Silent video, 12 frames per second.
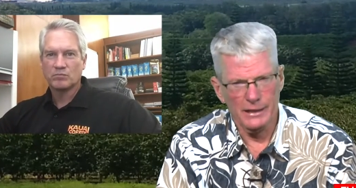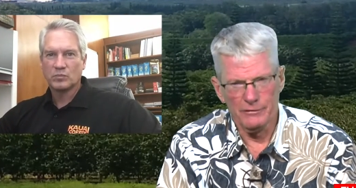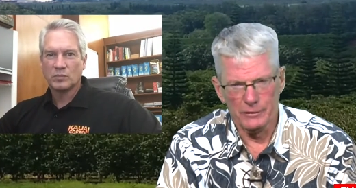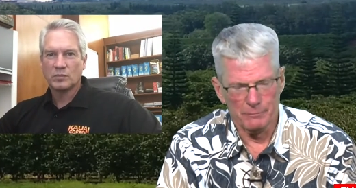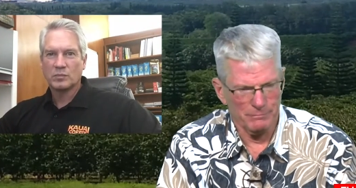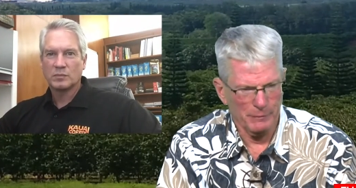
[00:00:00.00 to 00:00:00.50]

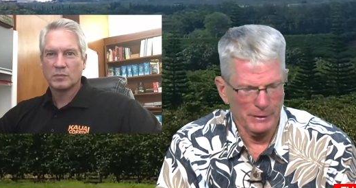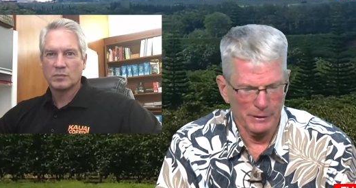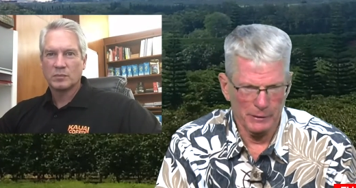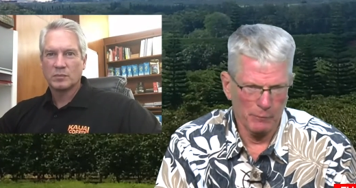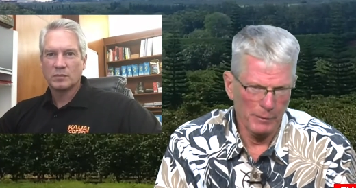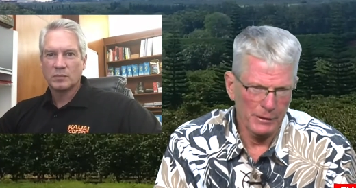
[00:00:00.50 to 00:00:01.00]
Speaker 1: even, I mean,
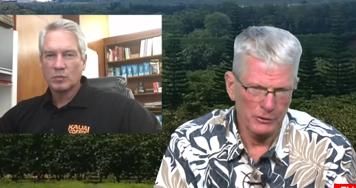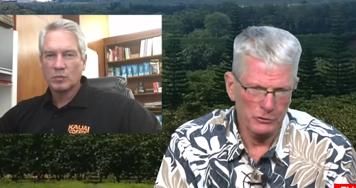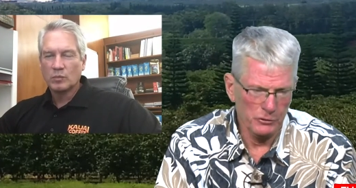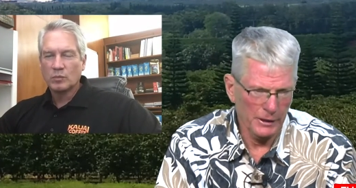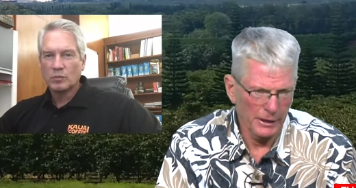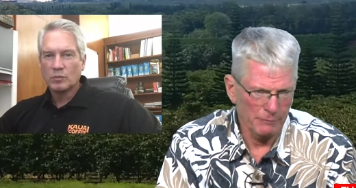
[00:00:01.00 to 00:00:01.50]
in a minute, you
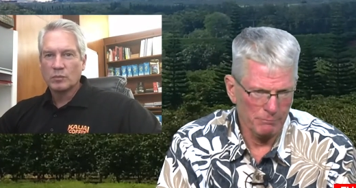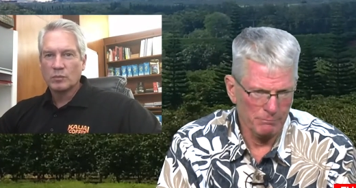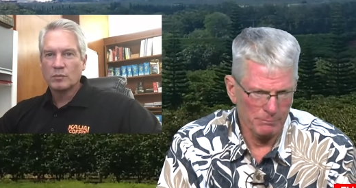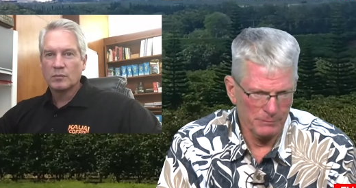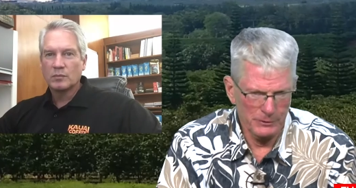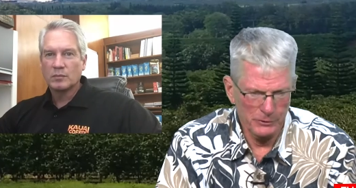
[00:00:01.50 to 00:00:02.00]
can't,
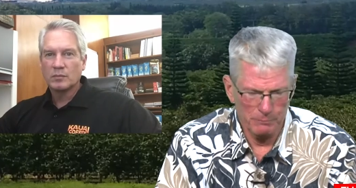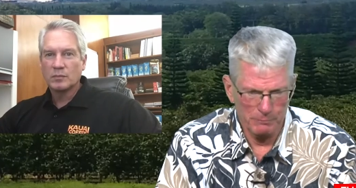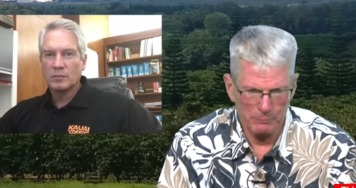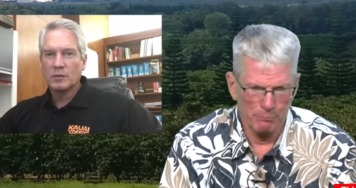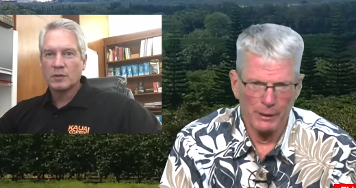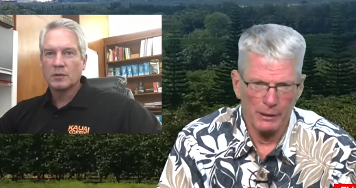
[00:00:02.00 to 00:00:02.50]
you
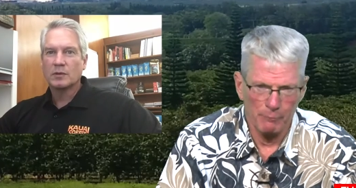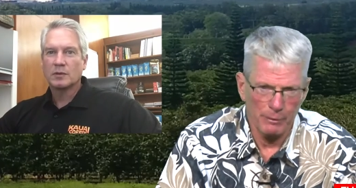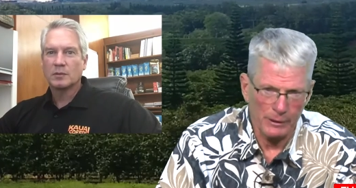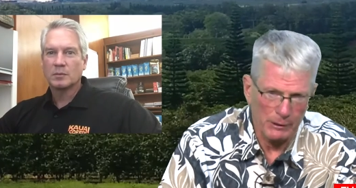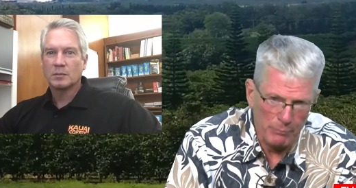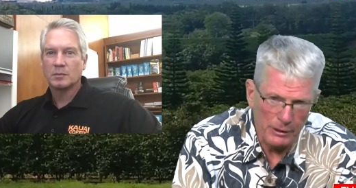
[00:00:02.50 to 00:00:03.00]

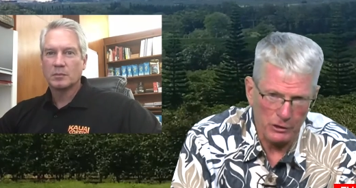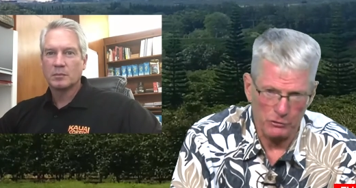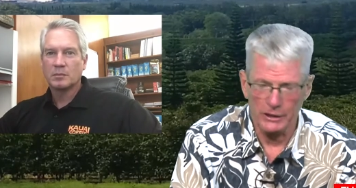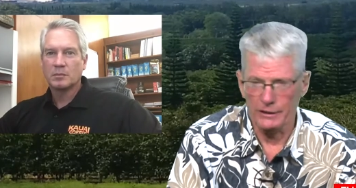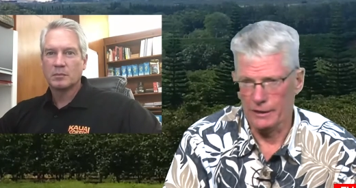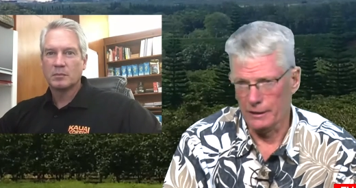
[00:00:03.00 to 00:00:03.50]
barely
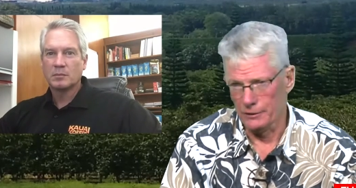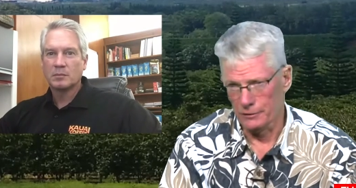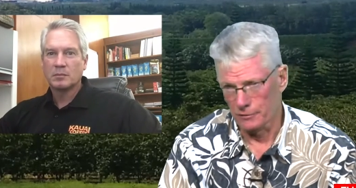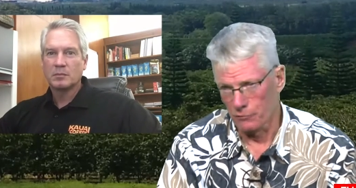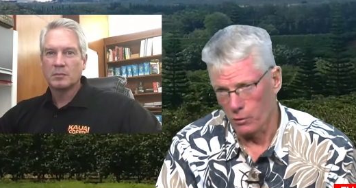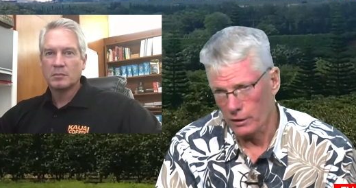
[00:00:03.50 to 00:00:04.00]
penetrate that acre
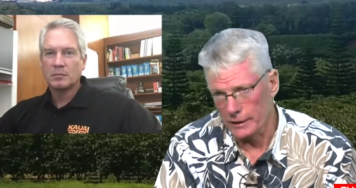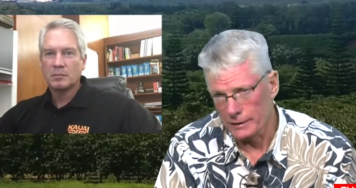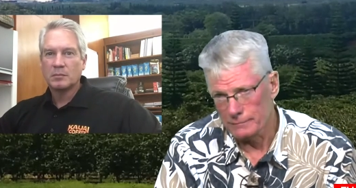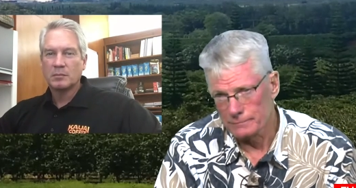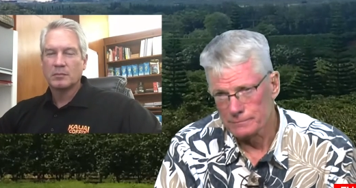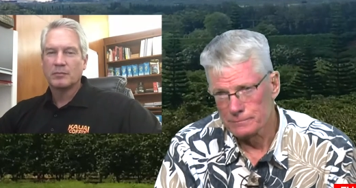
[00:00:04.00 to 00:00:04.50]
of walking.
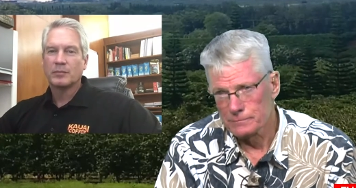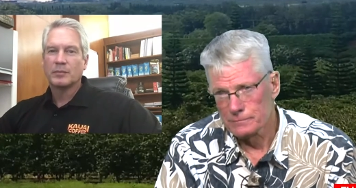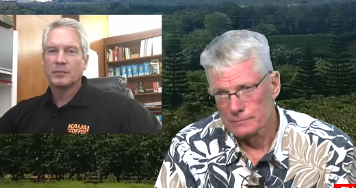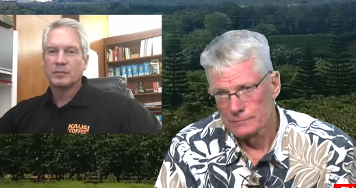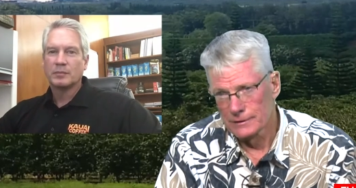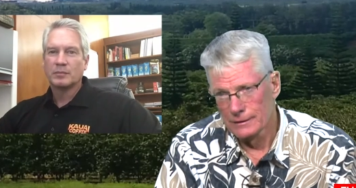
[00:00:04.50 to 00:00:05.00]

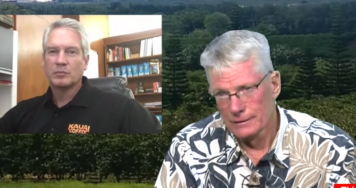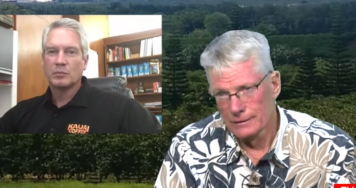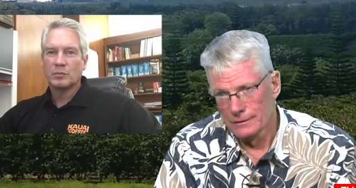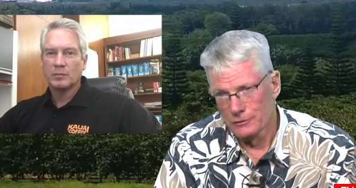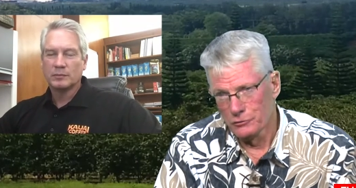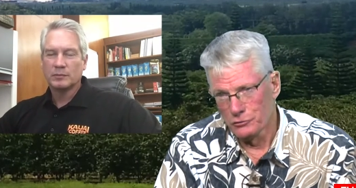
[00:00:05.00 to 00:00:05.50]

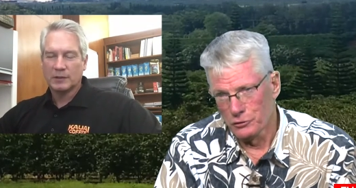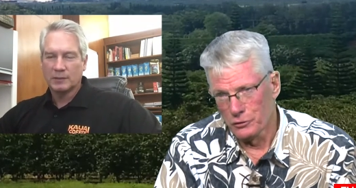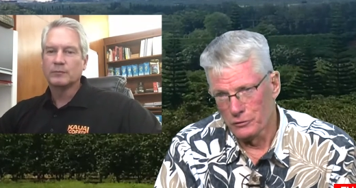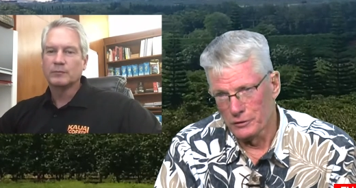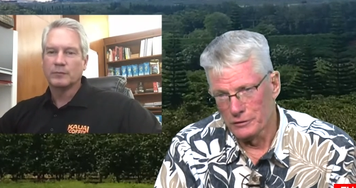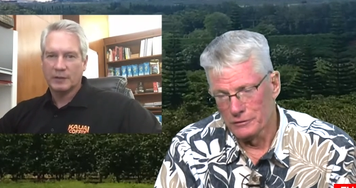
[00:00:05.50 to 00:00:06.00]

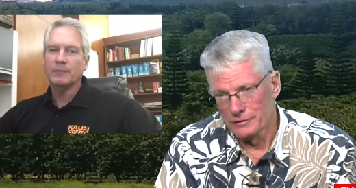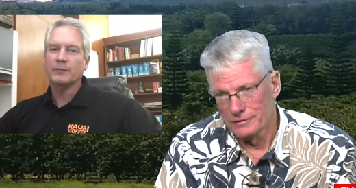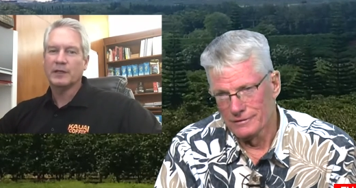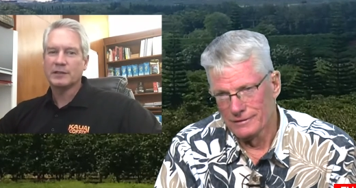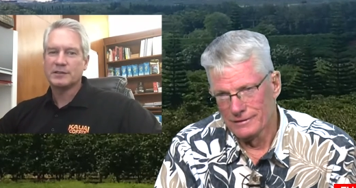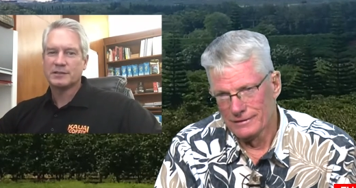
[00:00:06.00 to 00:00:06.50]
So the.
Speaker 2: Yep,
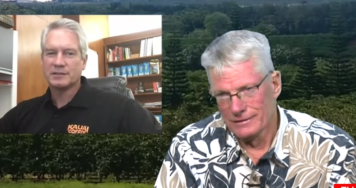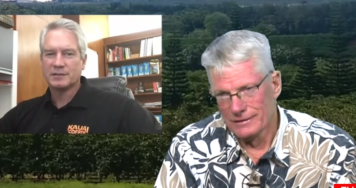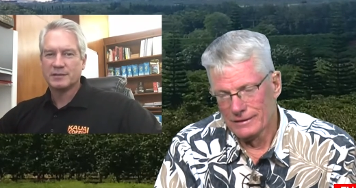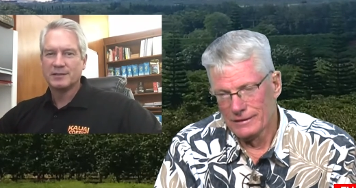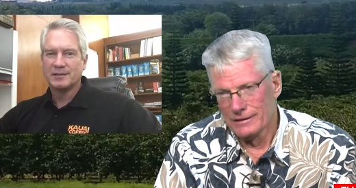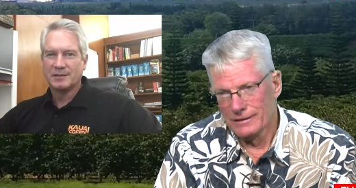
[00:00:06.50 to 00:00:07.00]
that's,
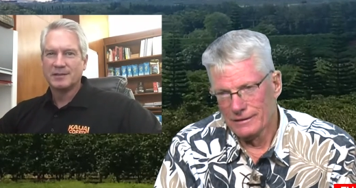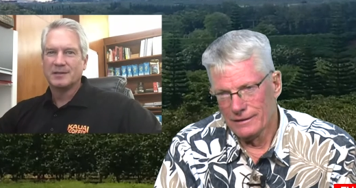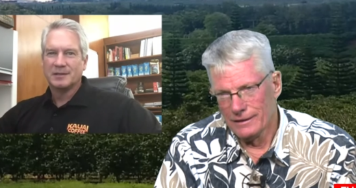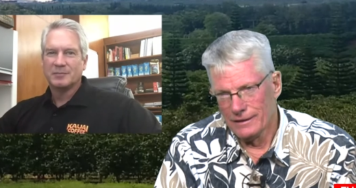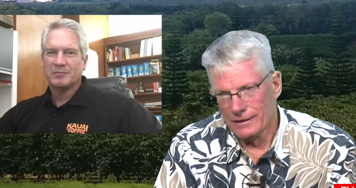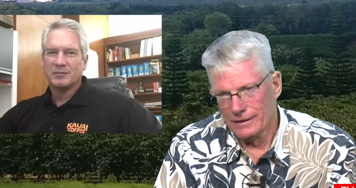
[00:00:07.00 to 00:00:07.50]

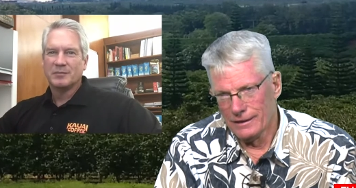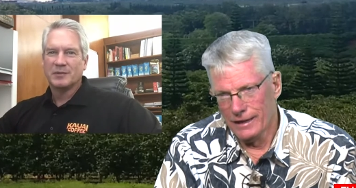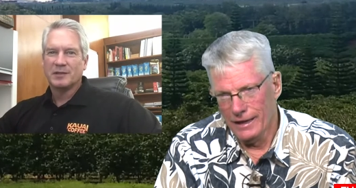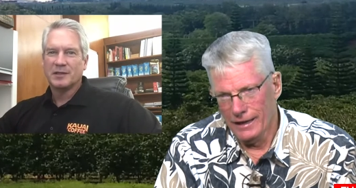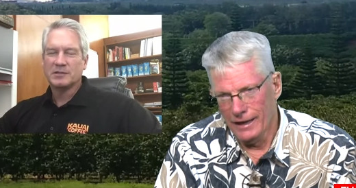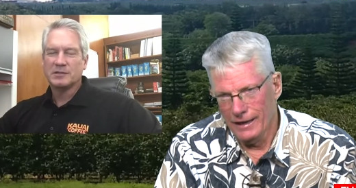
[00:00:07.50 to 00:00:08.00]

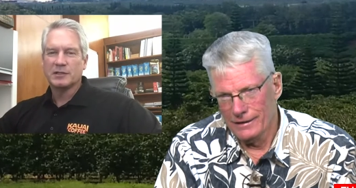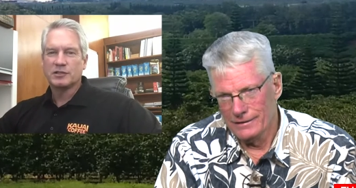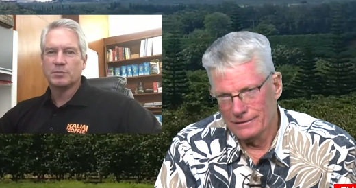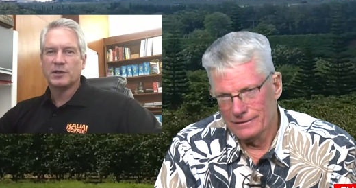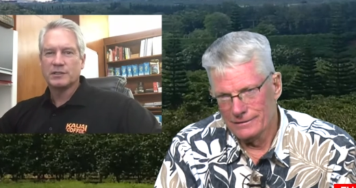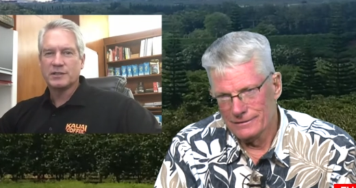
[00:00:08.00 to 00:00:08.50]
that, that's a
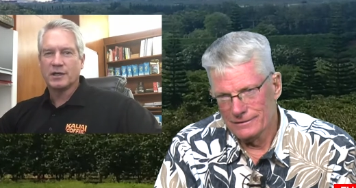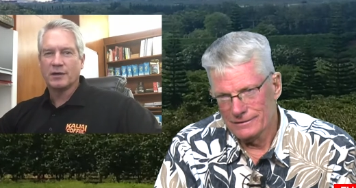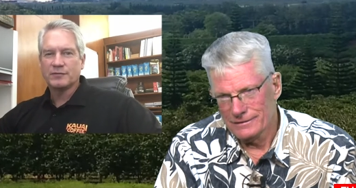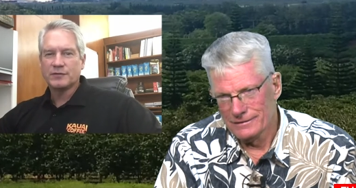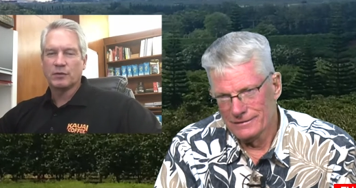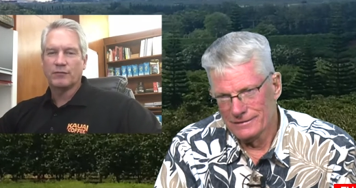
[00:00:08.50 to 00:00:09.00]
bit tough.
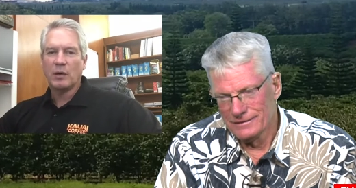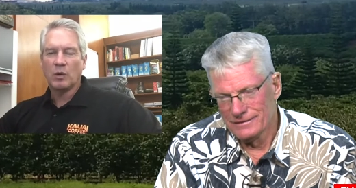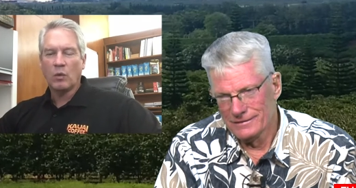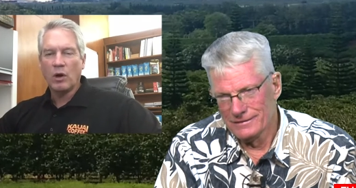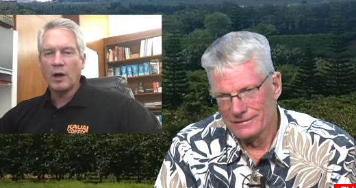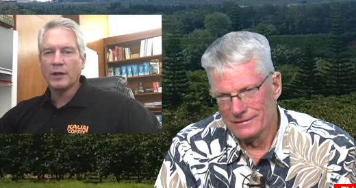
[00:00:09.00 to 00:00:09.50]
So if I
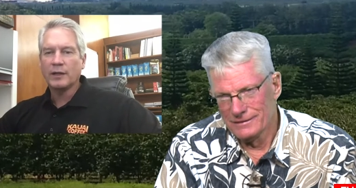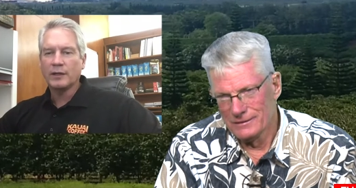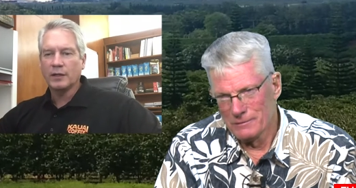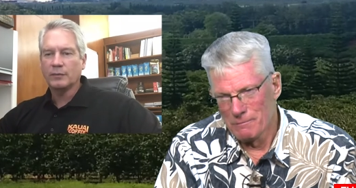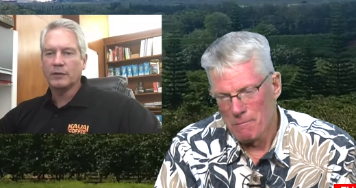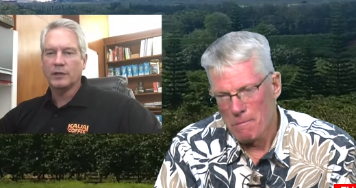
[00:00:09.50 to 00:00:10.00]
were walking,
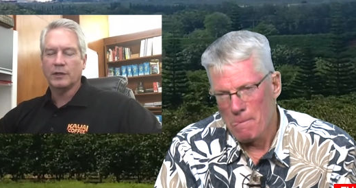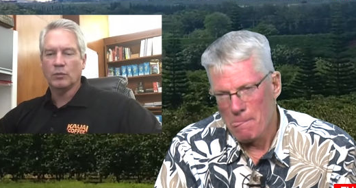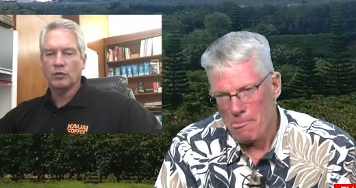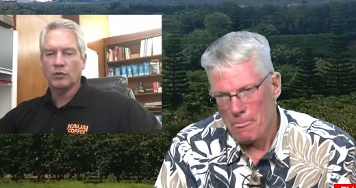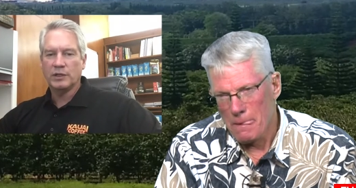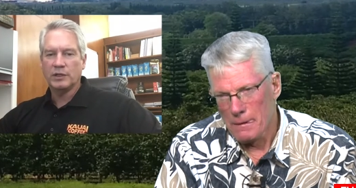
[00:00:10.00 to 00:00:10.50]
it, it
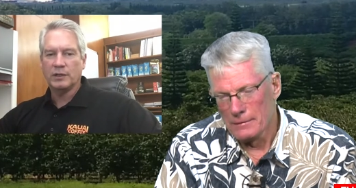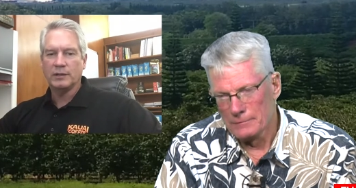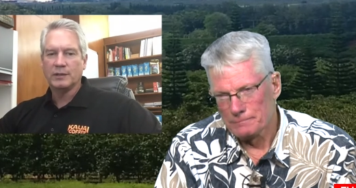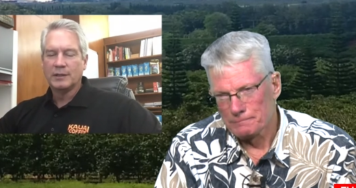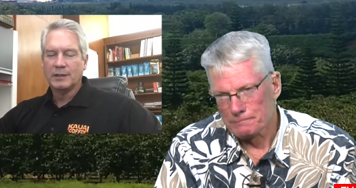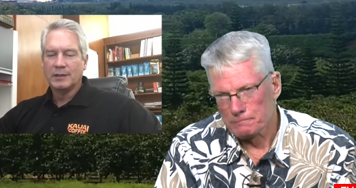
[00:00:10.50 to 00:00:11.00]
would be,
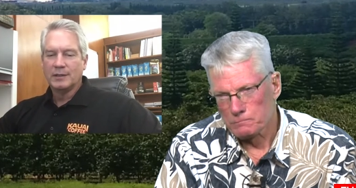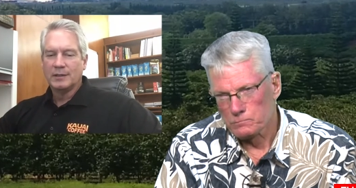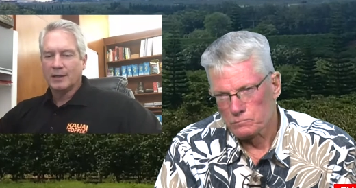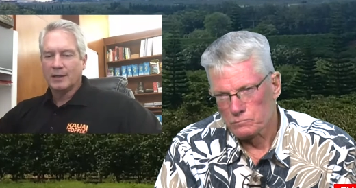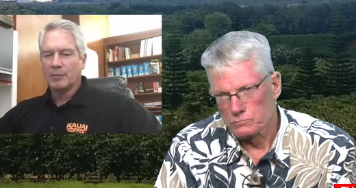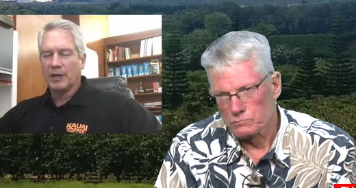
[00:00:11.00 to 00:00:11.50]
uh, my